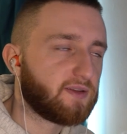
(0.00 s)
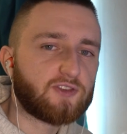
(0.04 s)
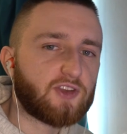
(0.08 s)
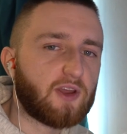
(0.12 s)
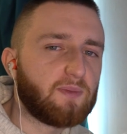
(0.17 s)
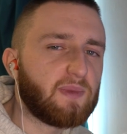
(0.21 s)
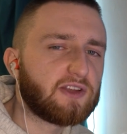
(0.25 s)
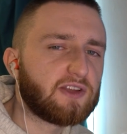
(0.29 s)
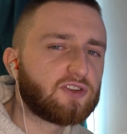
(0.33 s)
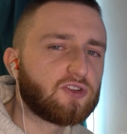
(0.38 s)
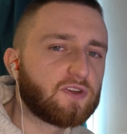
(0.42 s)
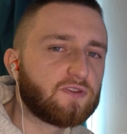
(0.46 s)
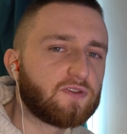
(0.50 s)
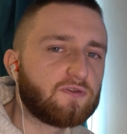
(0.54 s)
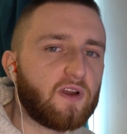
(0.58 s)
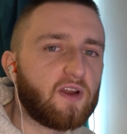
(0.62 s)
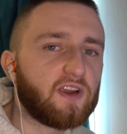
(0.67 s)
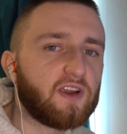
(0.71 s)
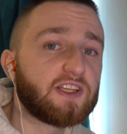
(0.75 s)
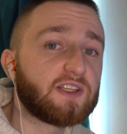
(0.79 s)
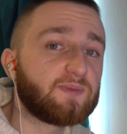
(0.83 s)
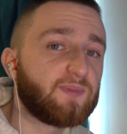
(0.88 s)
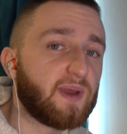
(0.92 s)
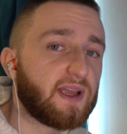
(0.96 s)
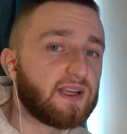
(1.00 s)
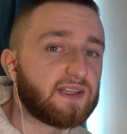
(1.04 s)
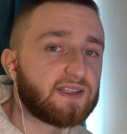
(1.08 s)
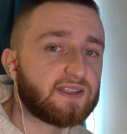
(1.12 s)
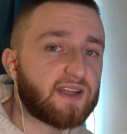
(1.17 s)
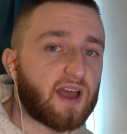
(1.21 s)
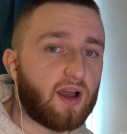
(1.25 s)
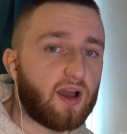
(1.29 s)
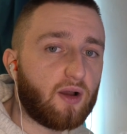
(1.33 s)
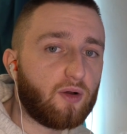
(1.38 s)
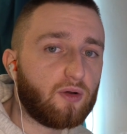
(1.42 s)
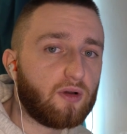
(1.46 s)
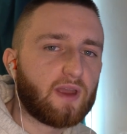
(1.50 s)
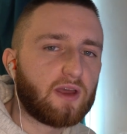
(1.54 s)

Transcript: so I made sure it's very spaced out,